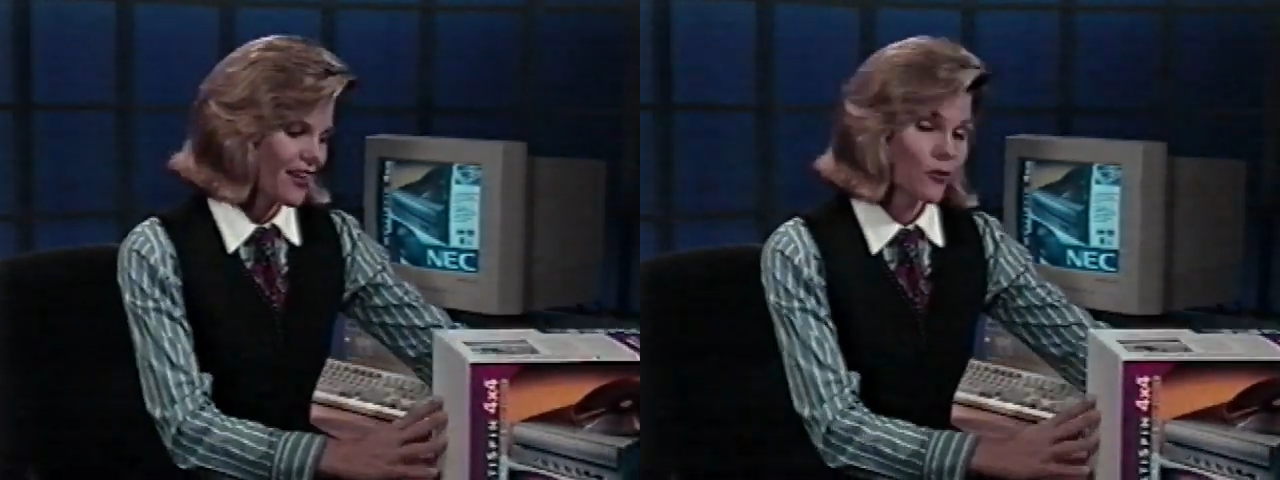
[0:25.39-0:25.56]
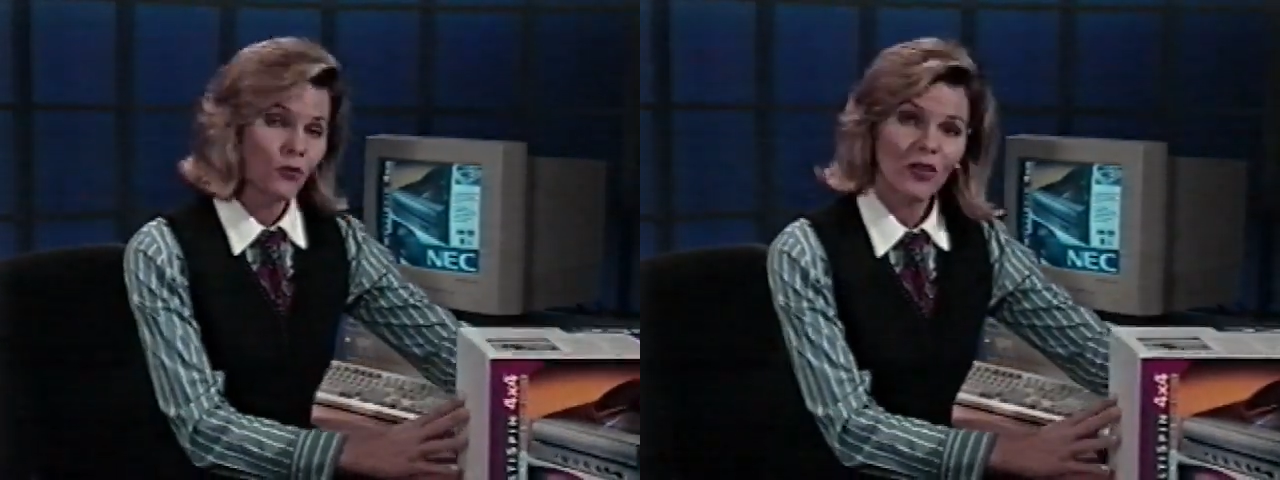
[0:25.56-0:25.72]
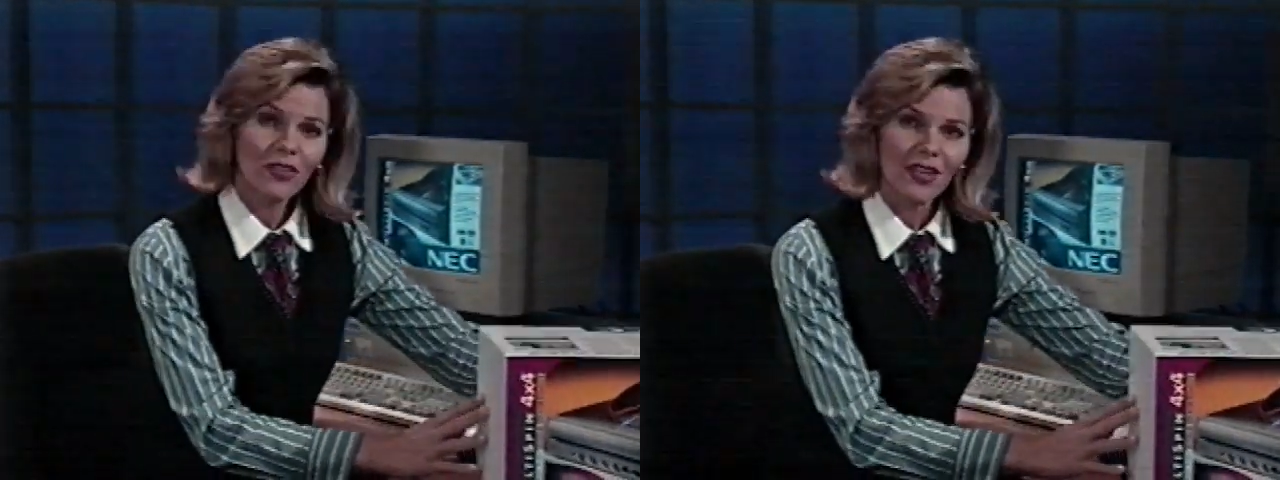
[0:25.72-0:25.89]

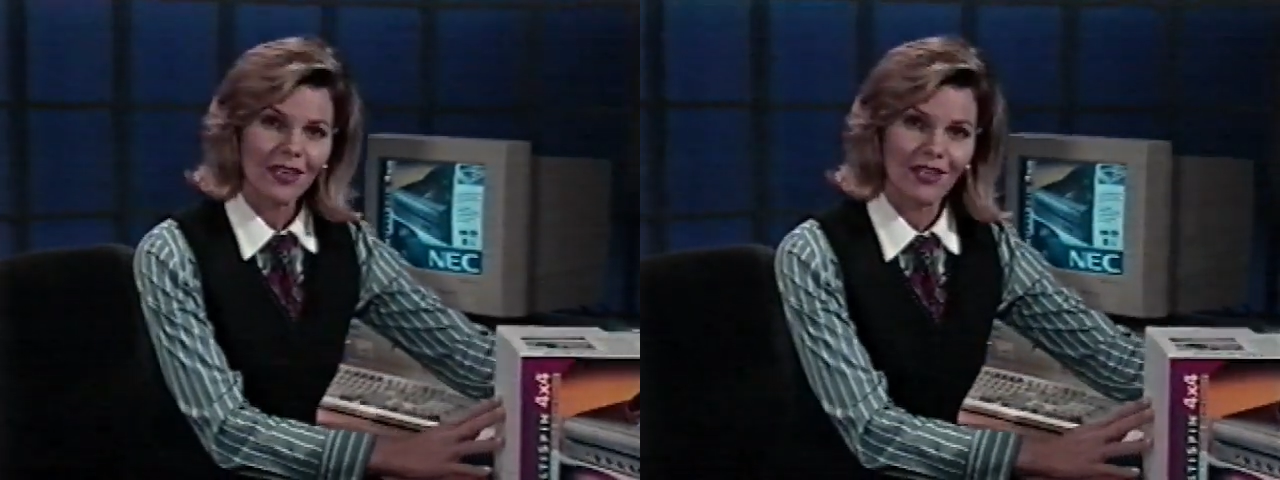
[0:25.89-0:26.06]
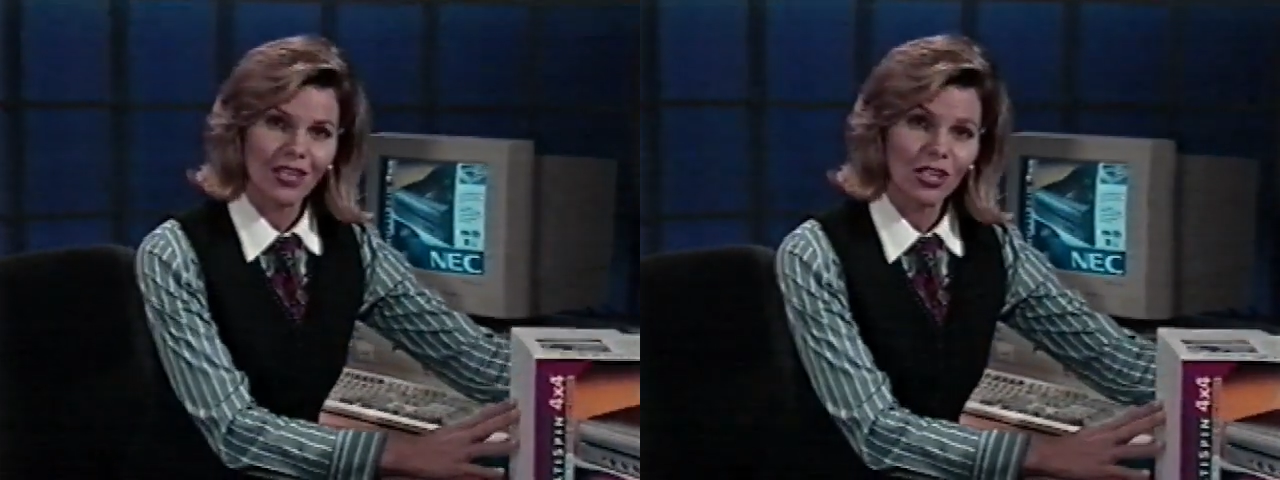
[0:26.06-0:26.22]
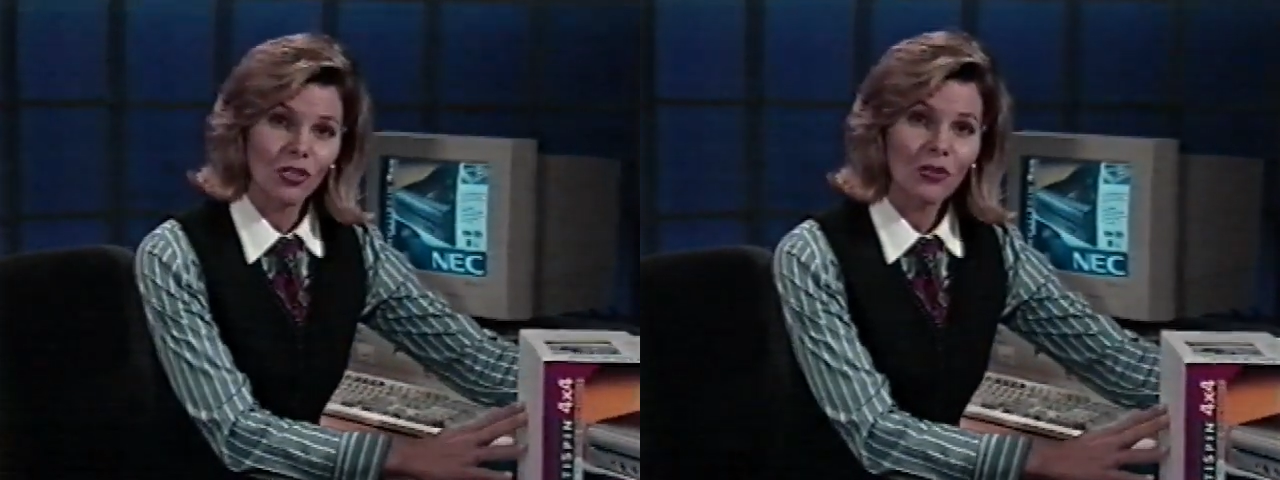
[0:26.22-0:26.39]
With it,
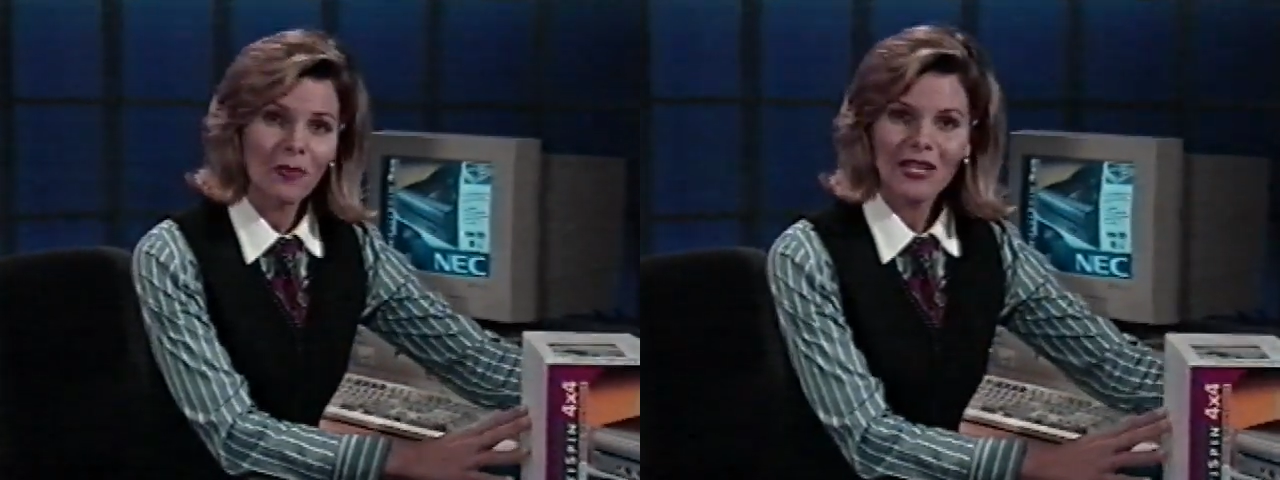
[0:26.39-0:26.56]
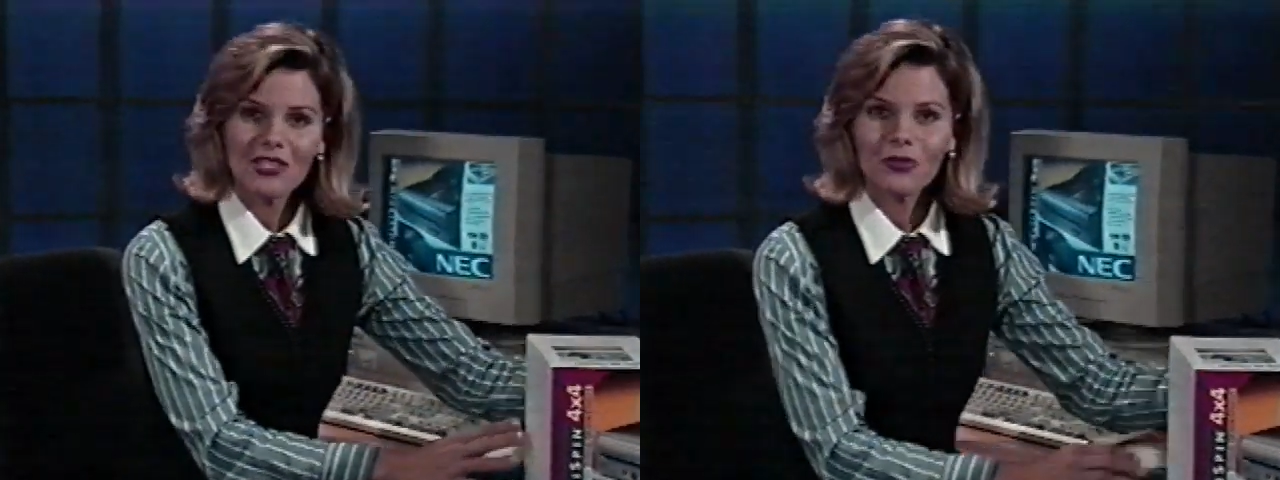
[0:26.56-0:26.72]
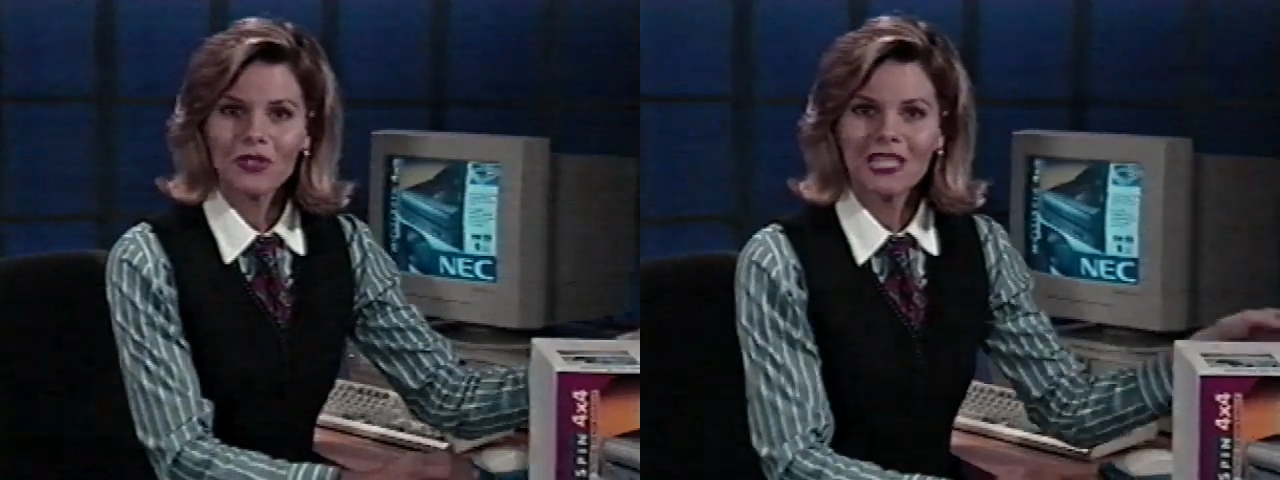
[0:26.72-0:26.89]
you're about
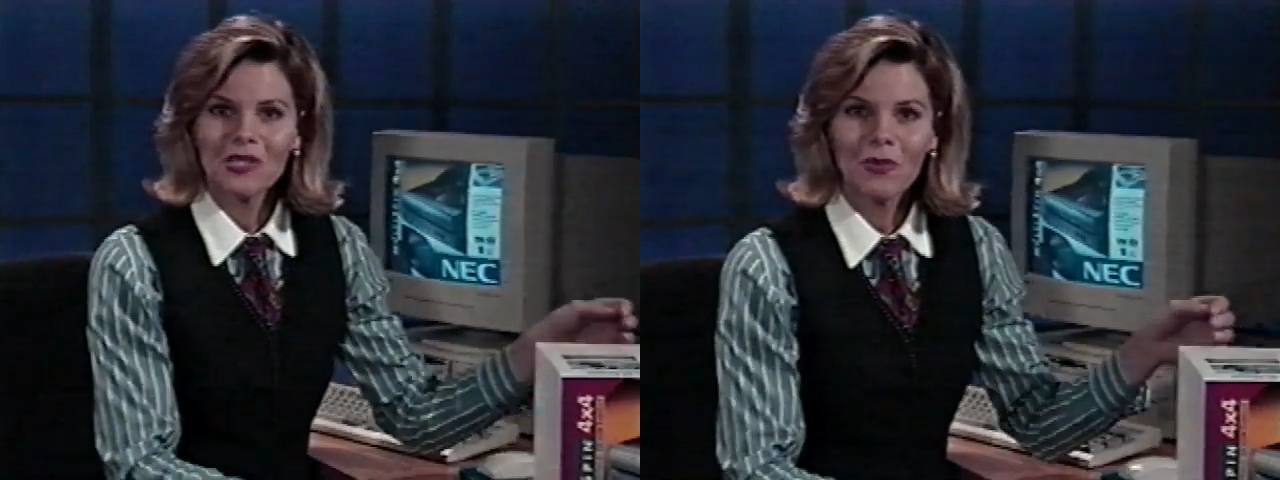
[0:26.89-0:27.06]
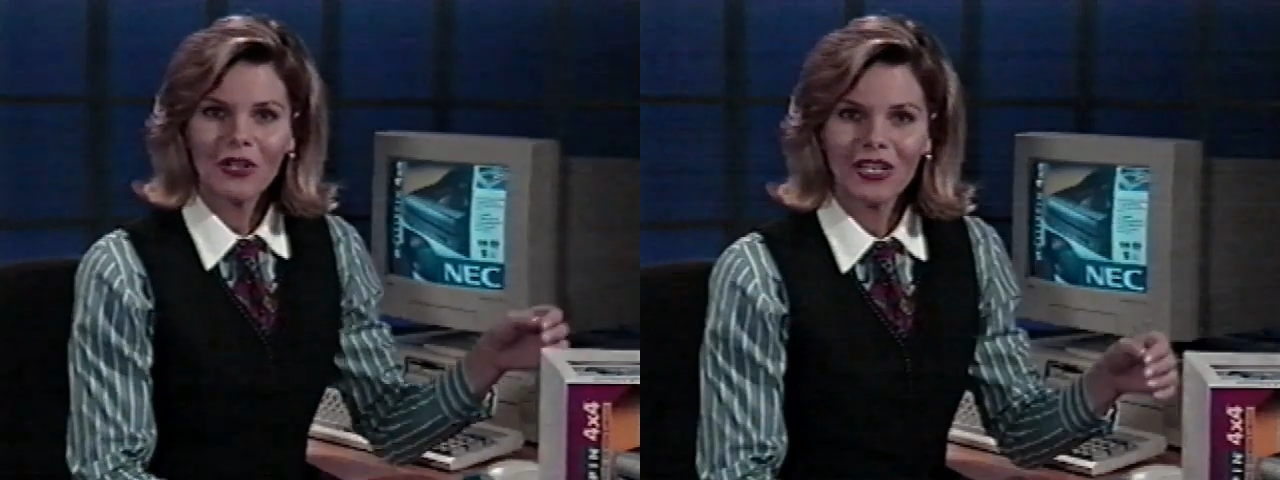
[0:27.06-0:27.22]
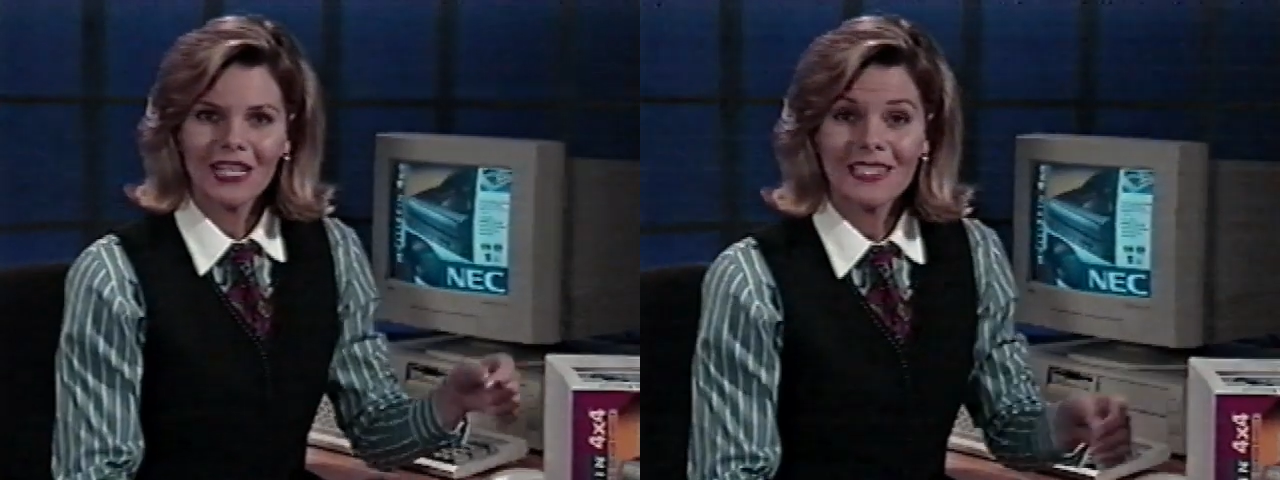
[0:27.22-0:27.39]
to
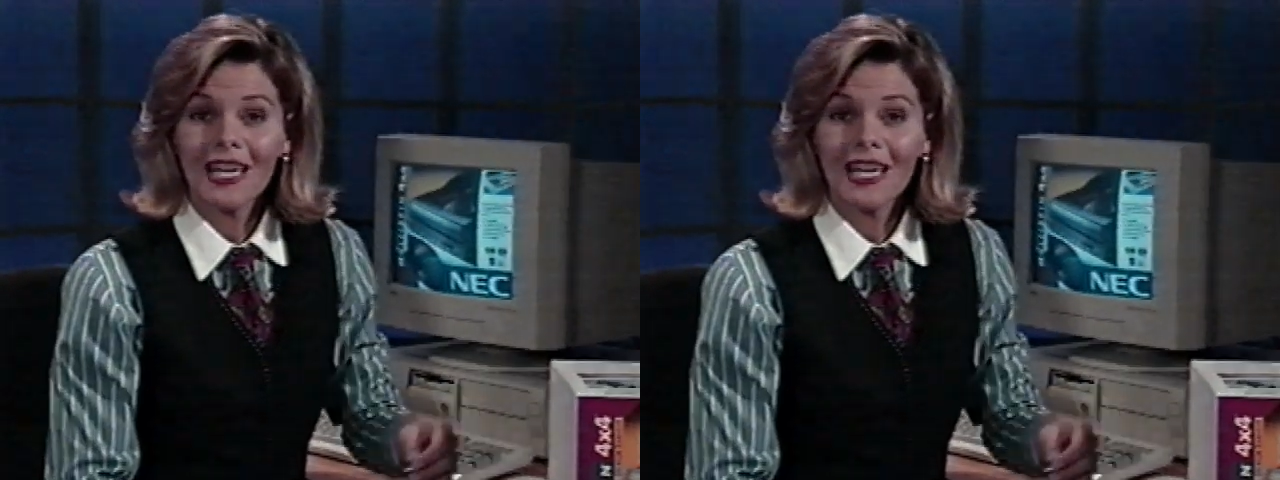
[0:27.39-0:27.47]
experience